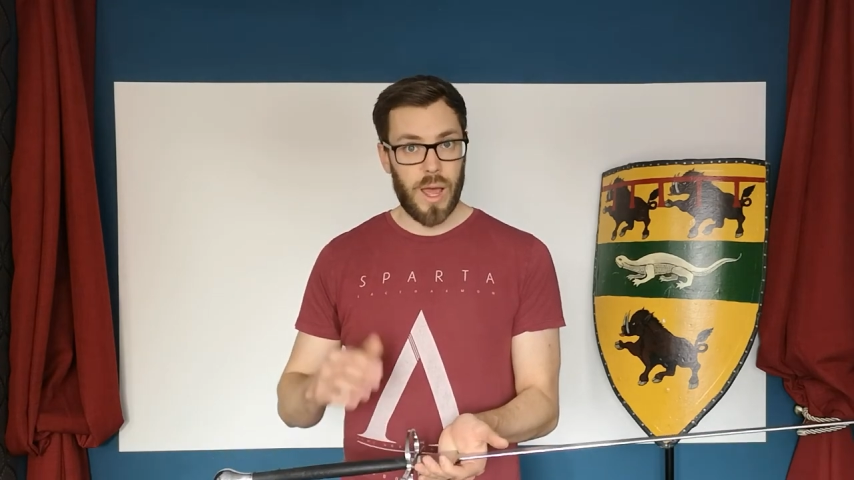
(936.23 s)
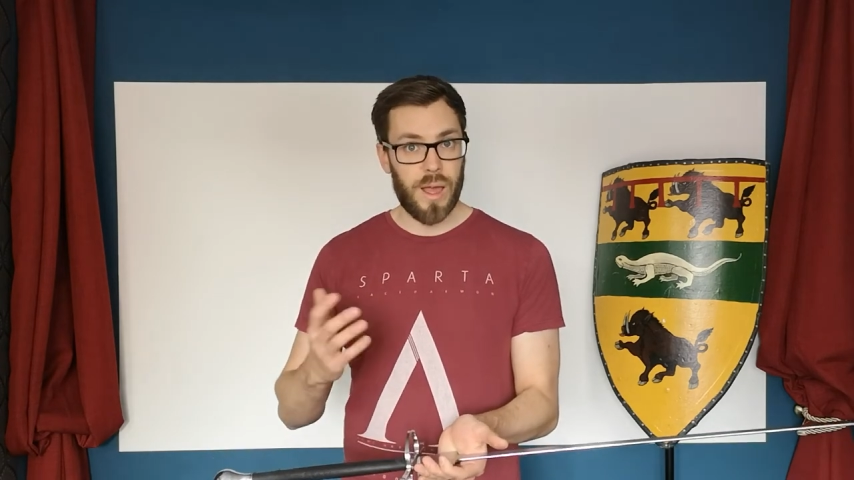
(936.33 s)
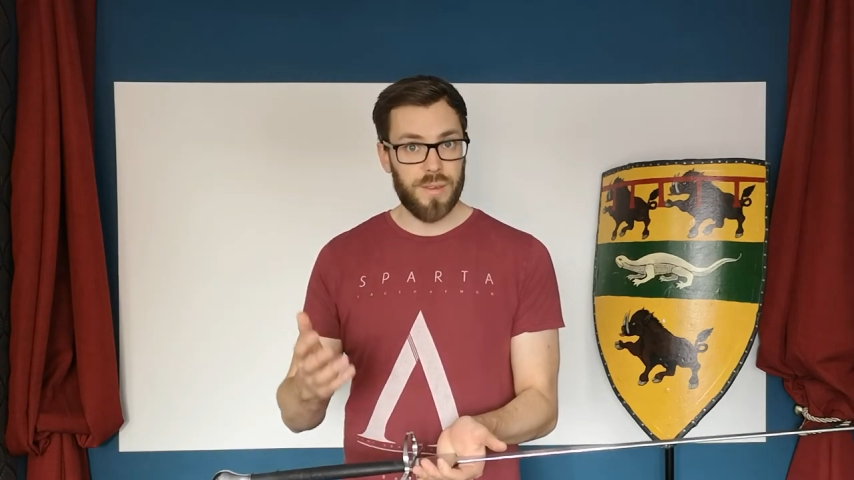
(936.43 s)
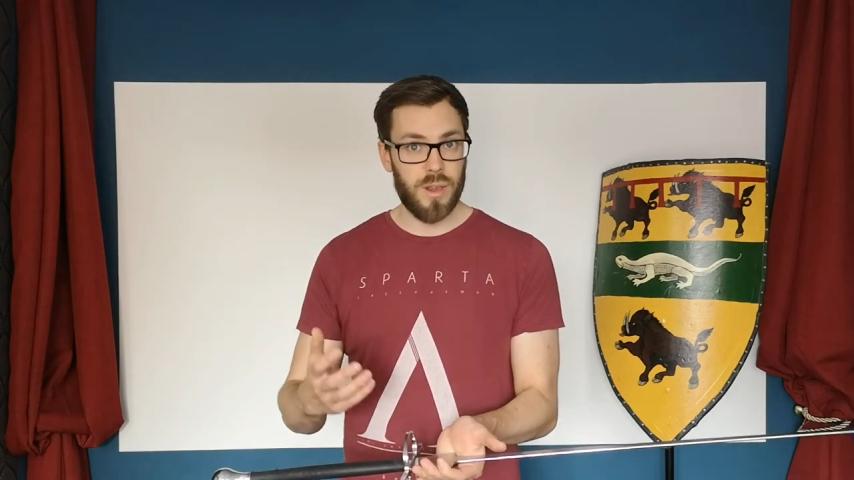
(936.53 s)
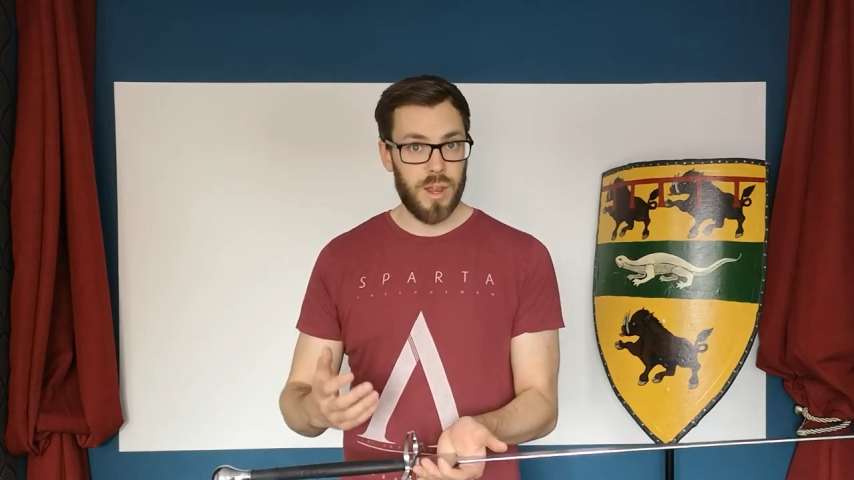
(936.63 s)

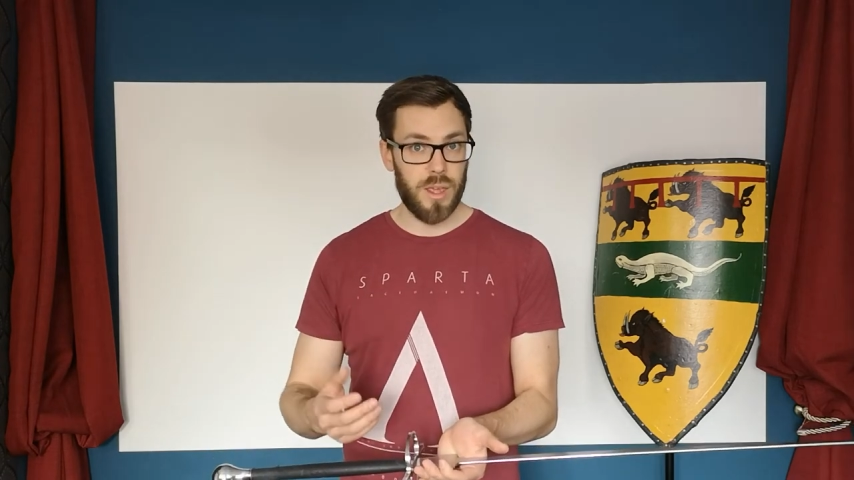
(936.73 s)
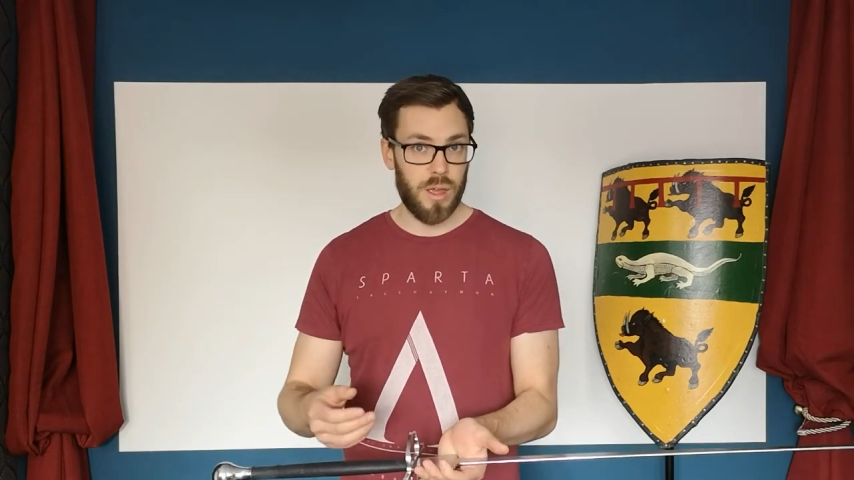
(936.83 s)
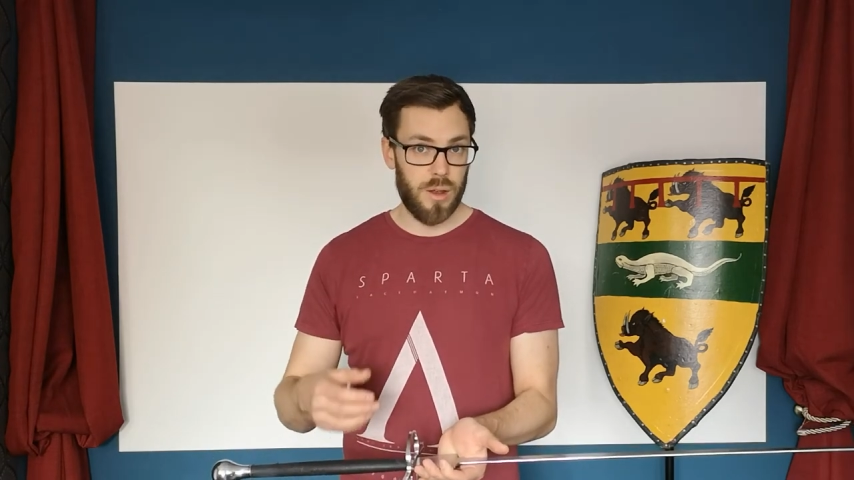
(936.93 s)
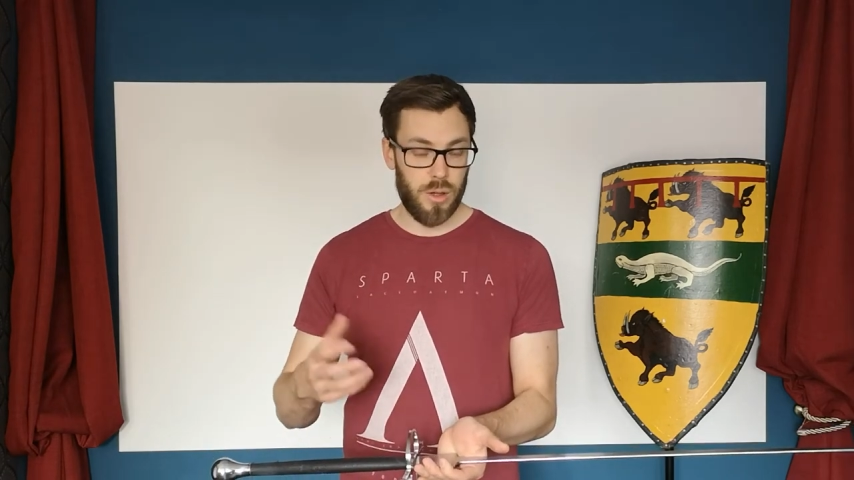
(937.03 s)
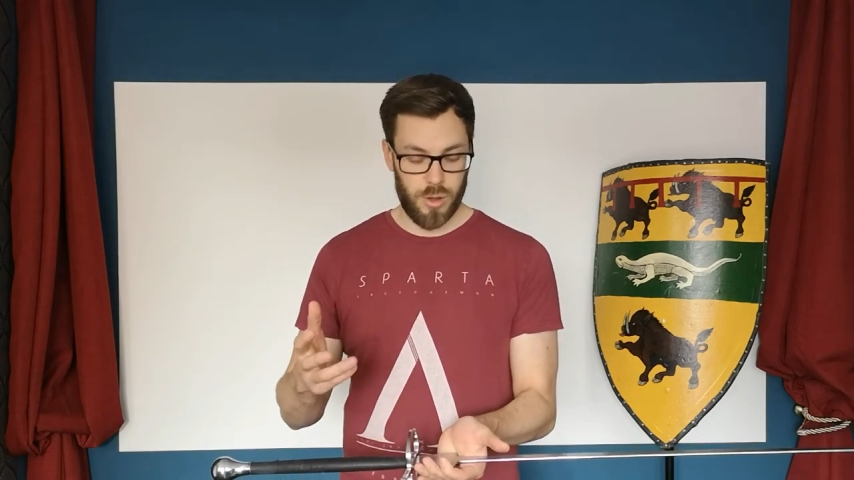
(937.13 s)

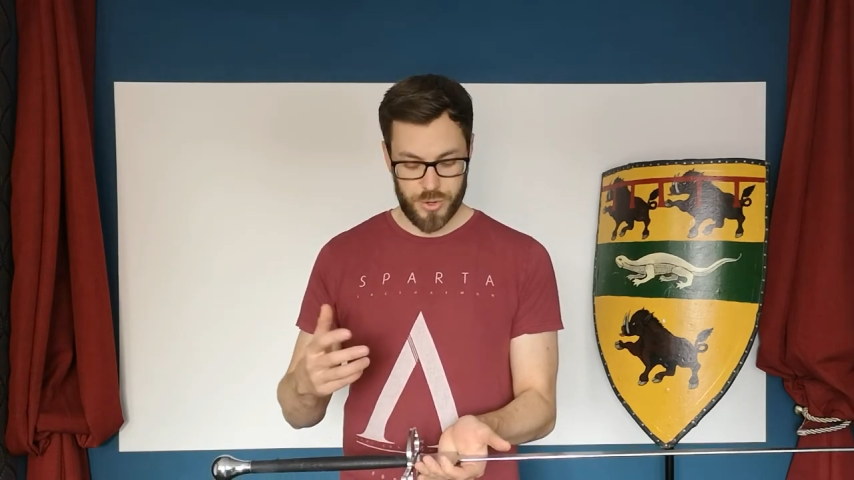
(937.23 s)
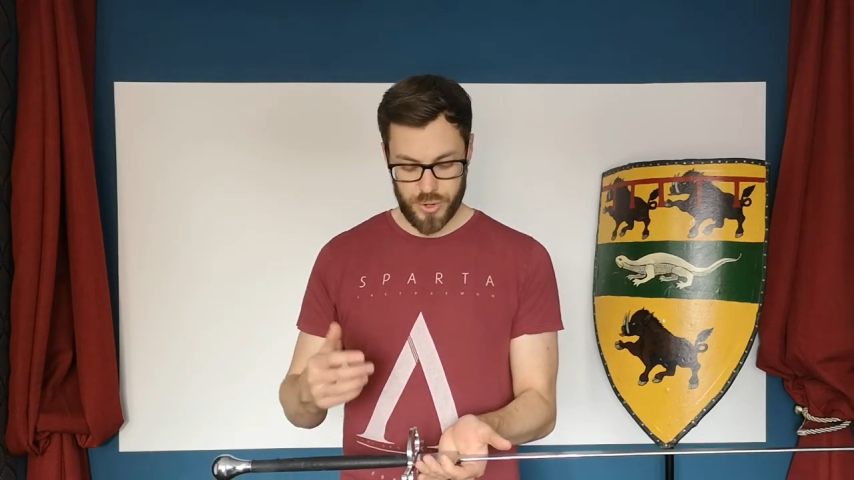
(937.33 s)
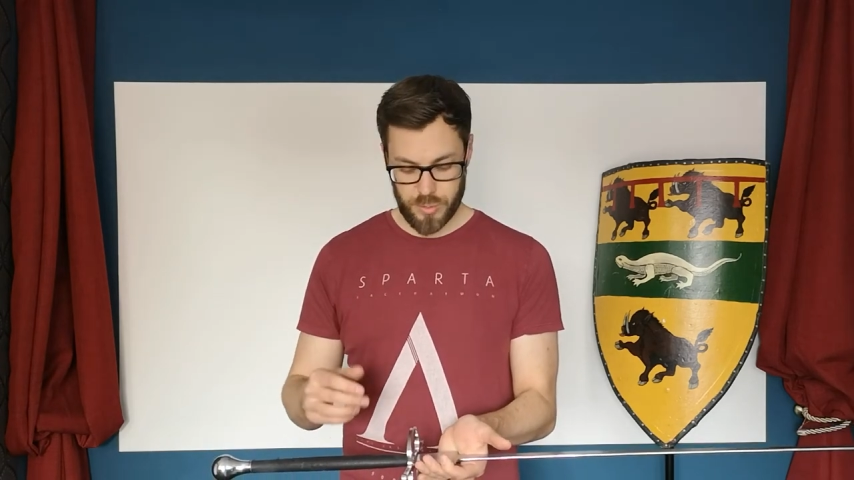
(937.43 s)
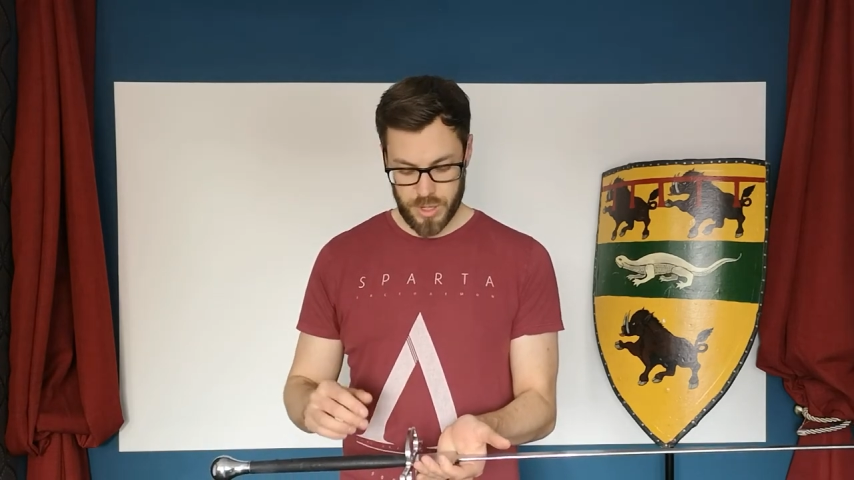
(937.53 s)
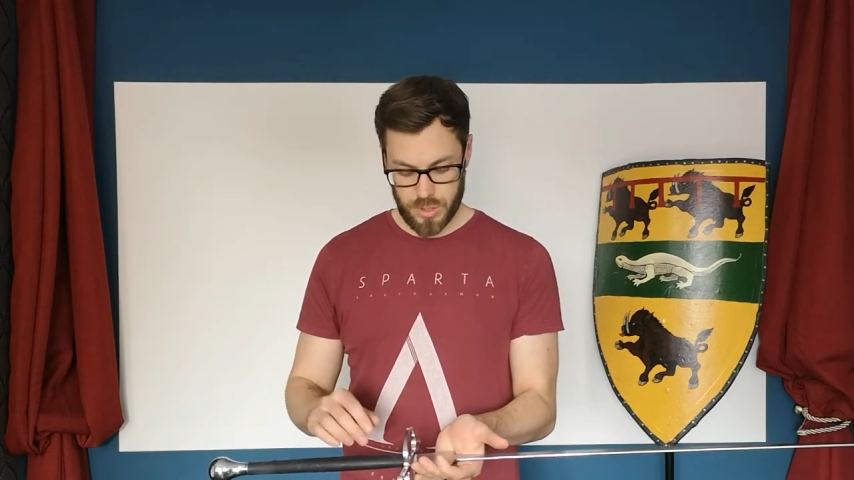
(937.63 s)
handling and
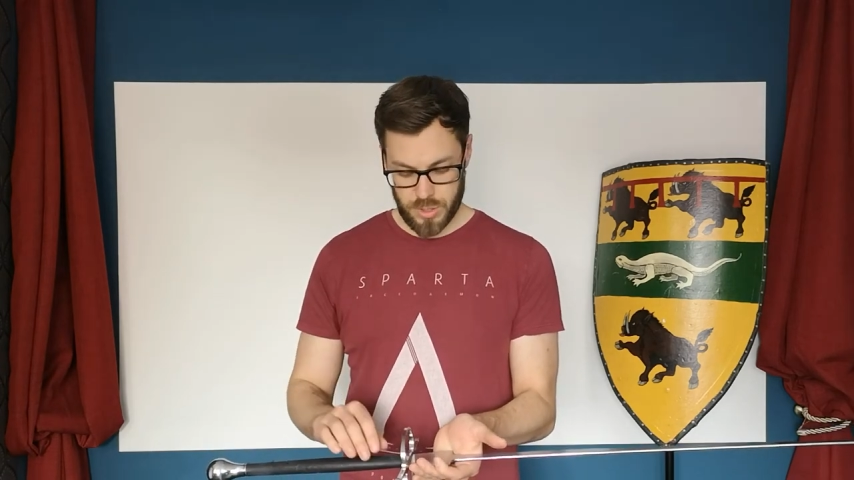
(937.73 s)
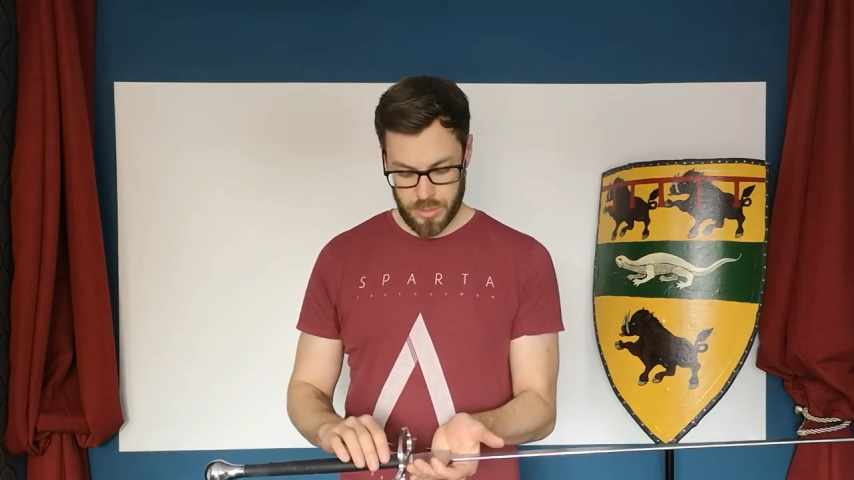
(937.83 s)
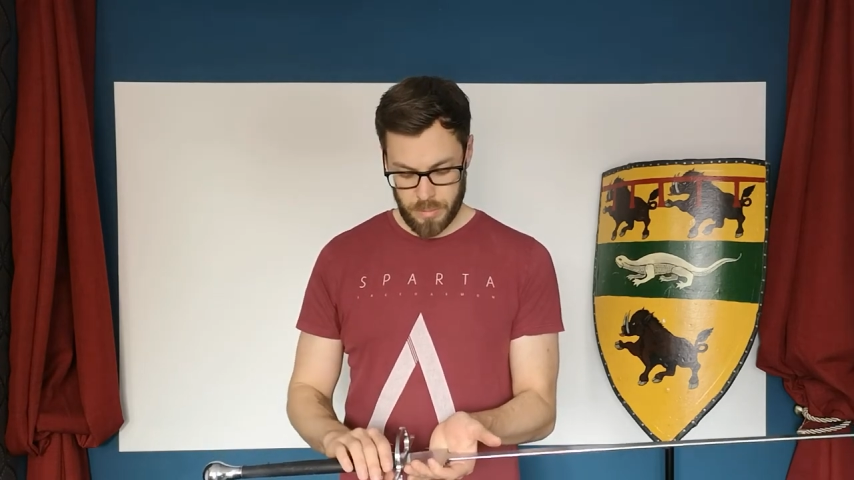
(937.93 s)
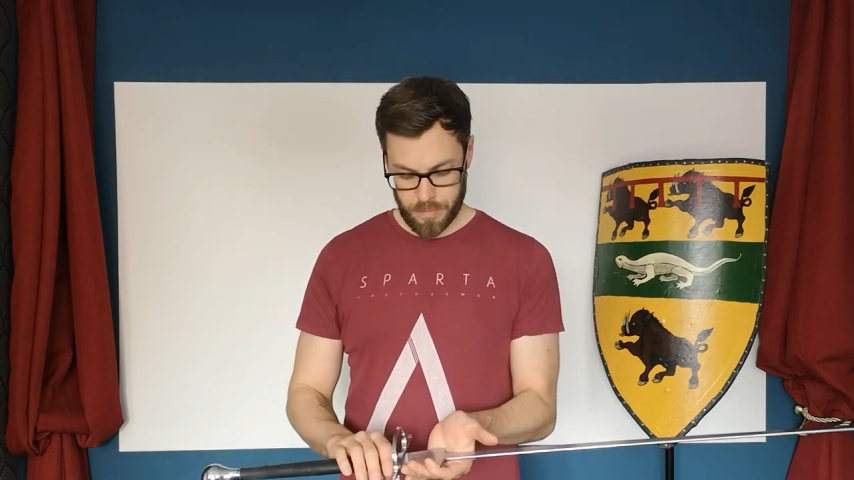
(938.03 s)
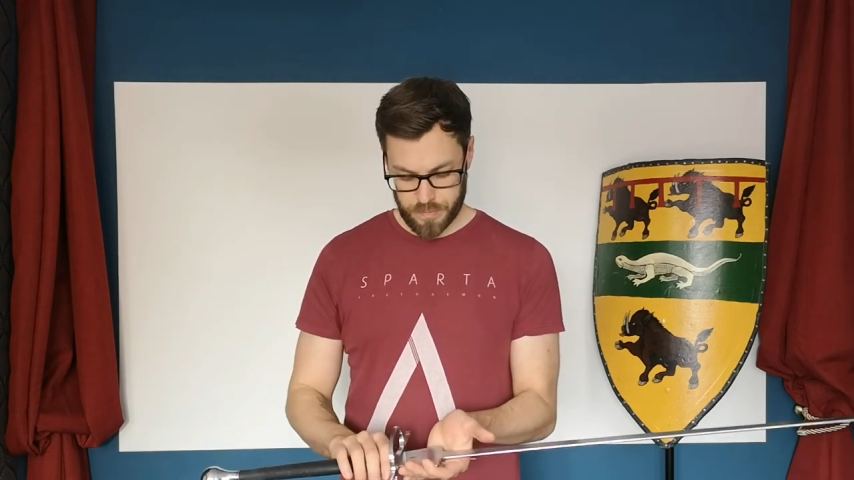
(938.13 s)
ergonomics.